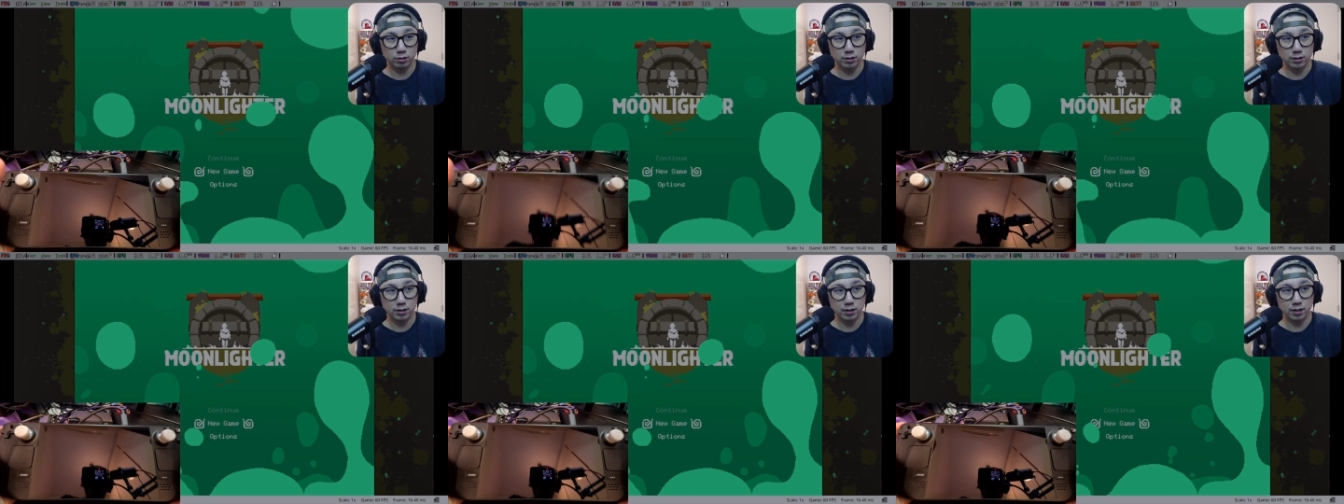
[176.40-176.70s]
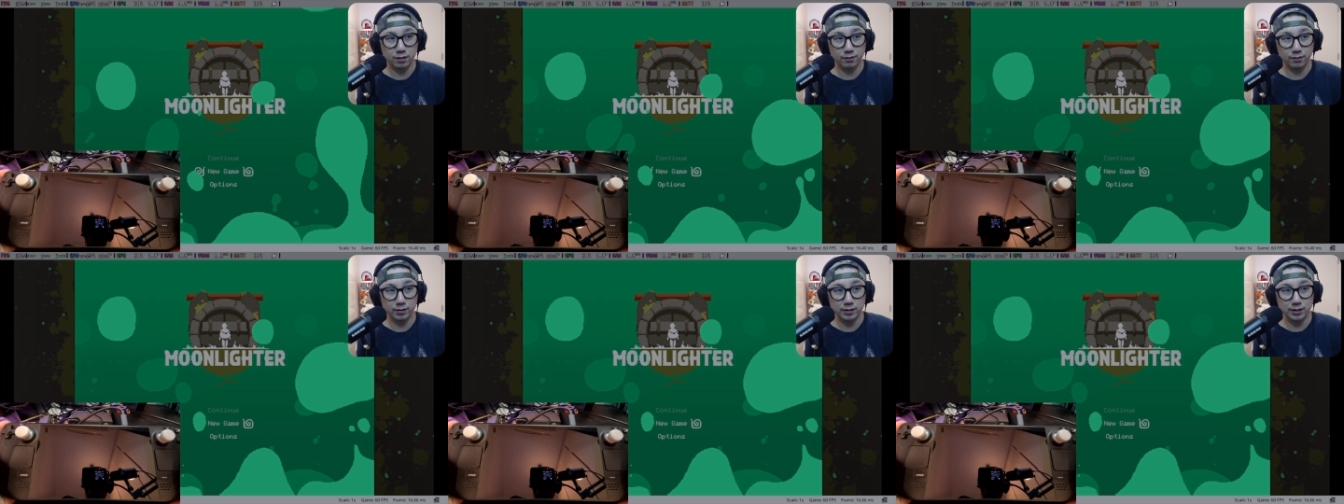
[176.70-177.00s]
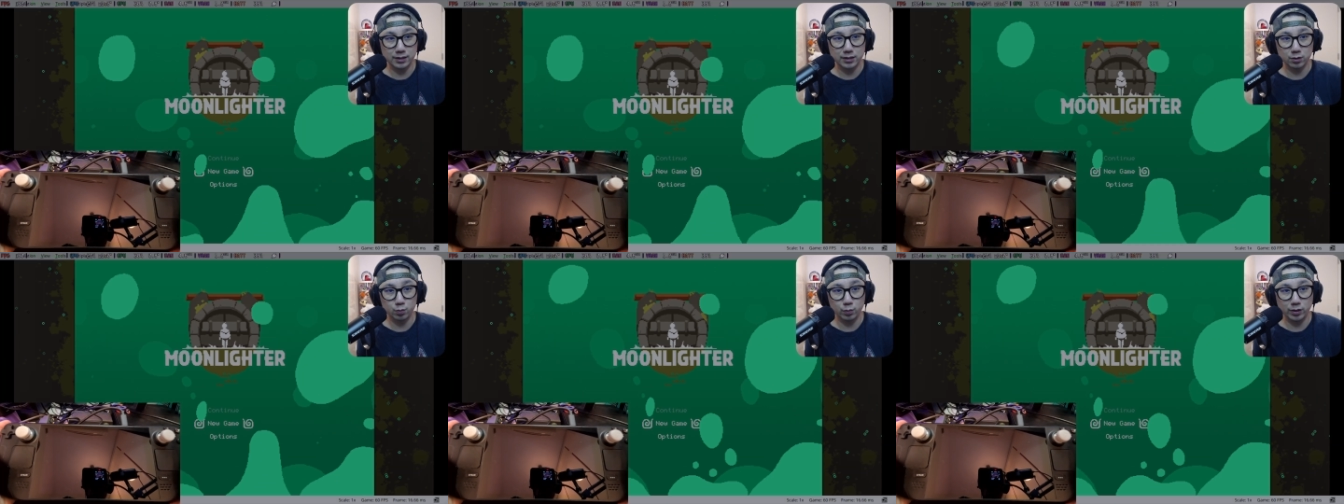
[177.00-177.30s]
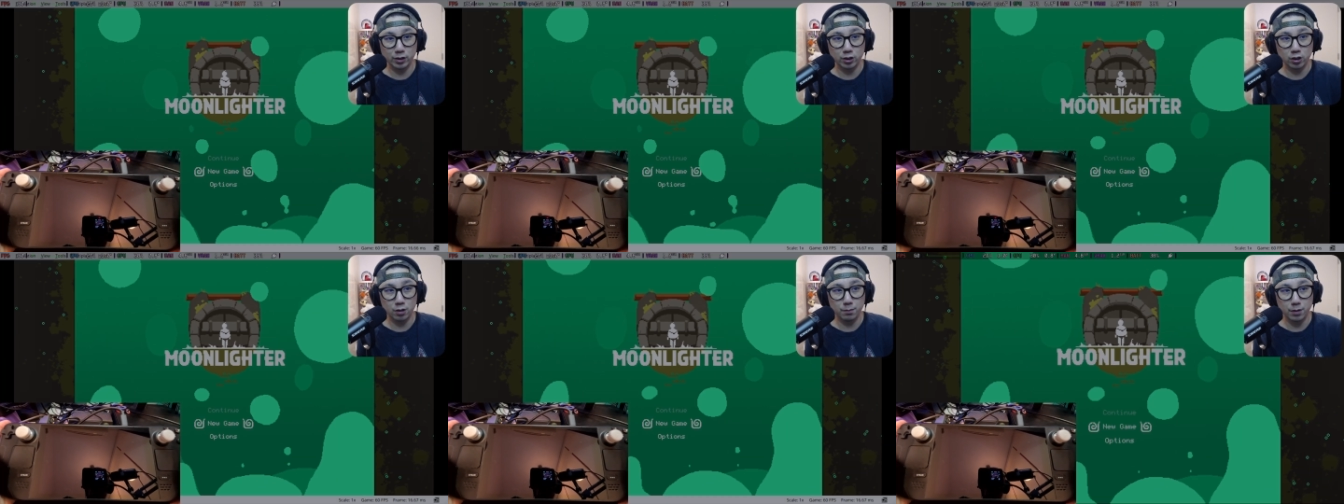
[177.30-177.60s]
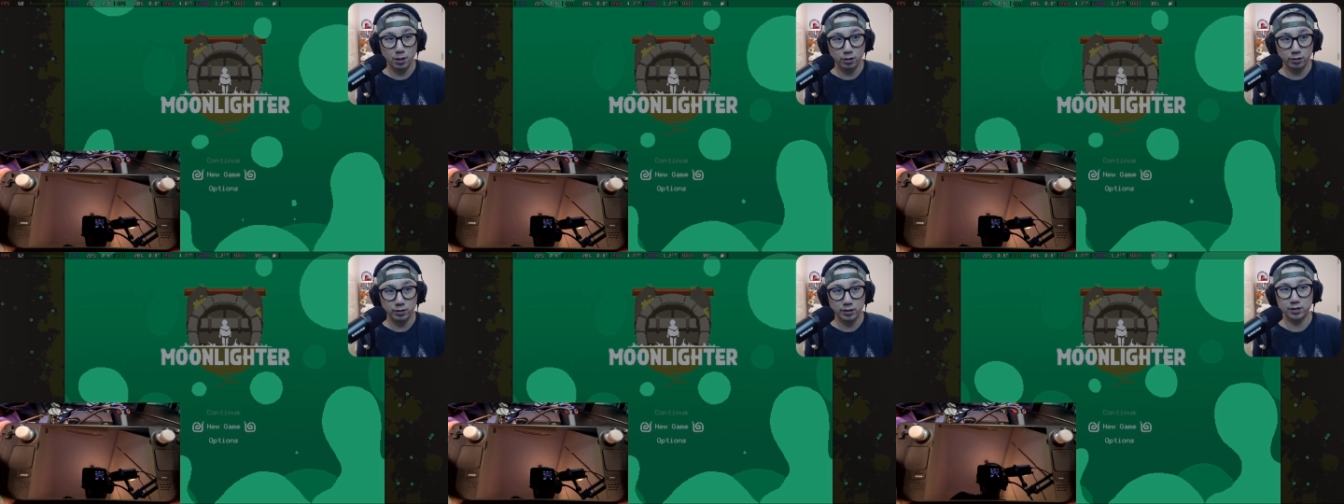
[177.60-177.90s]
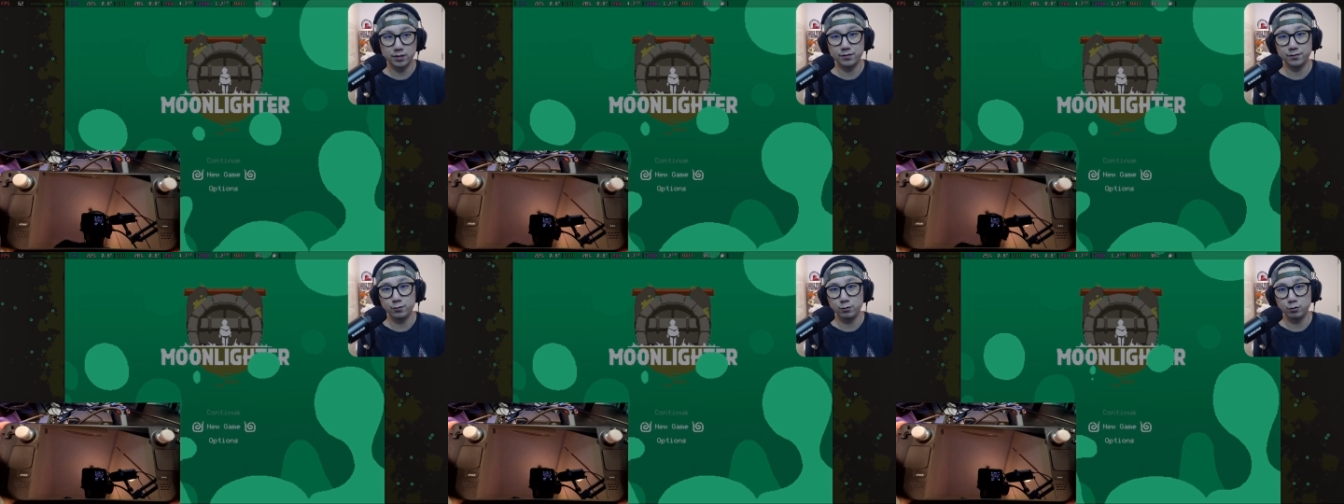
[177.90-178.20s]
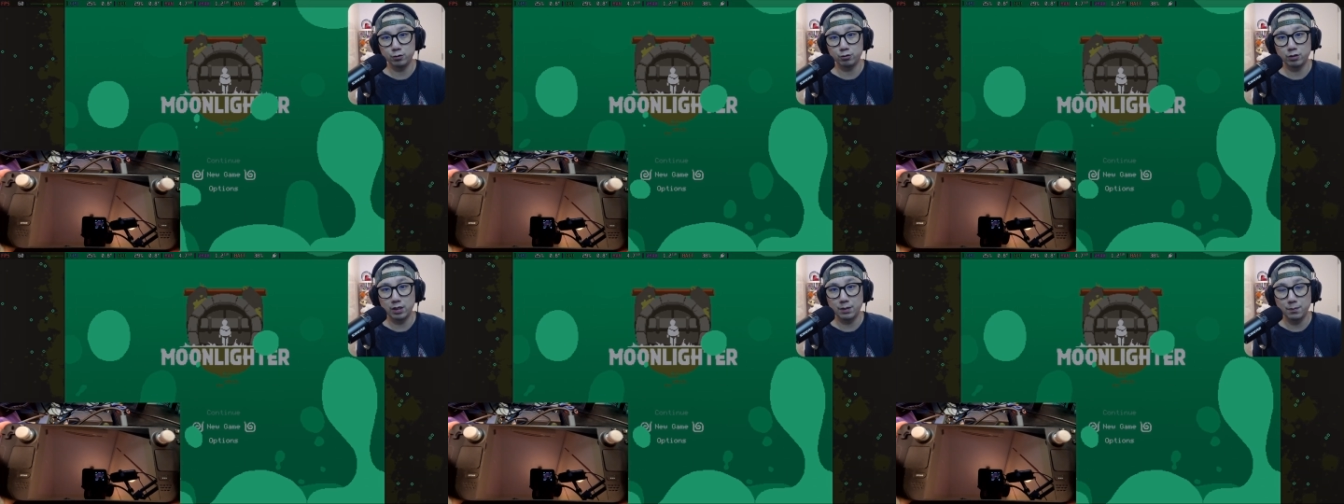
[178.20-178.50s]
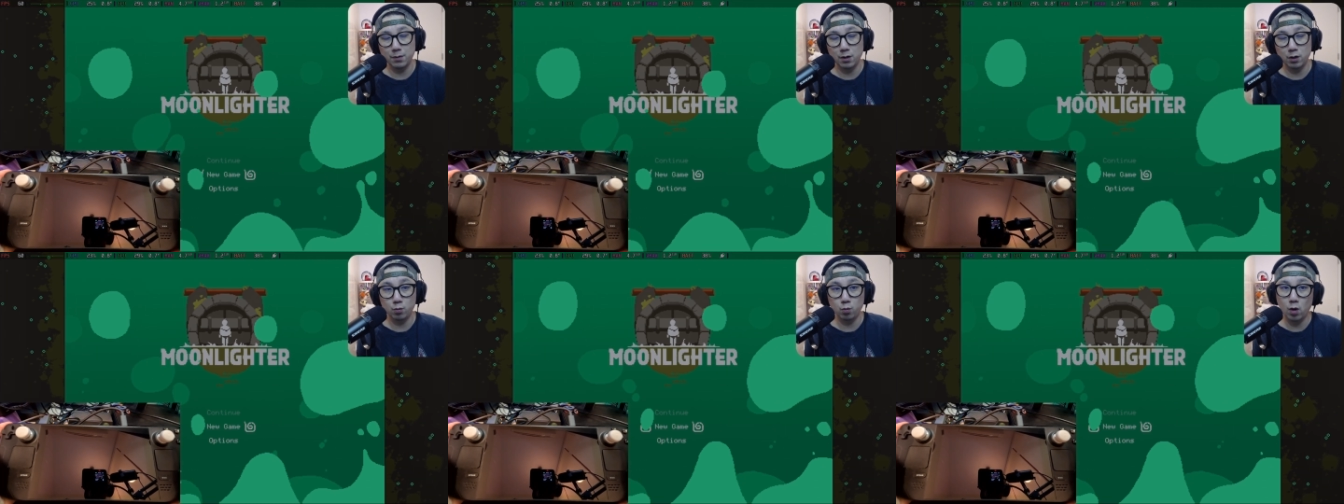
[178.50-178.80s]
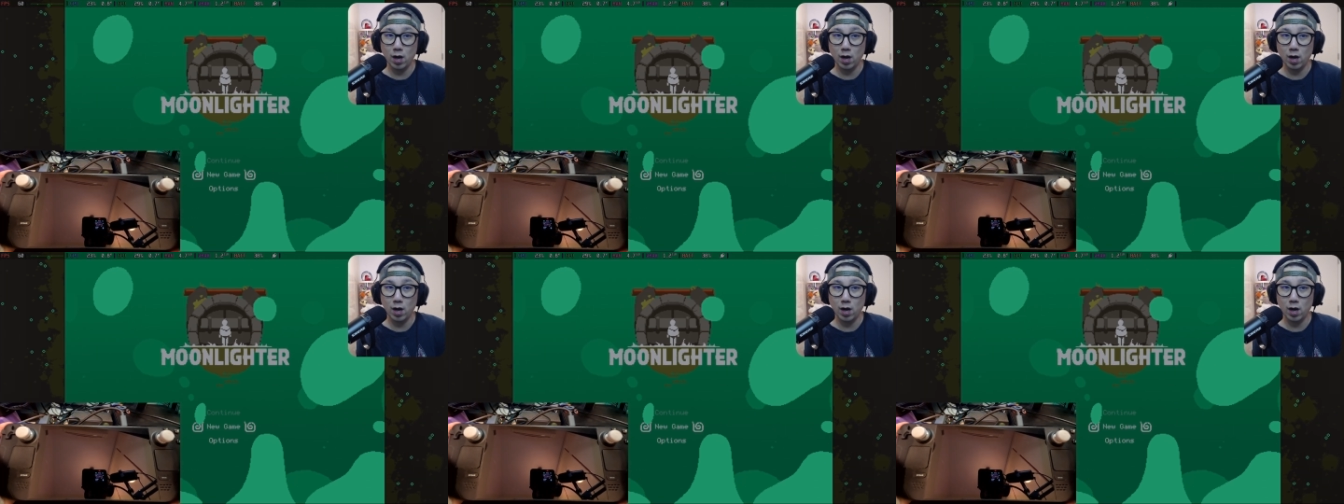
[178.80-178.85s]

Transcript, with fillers: the, this is windowed mode, this is full screen mode.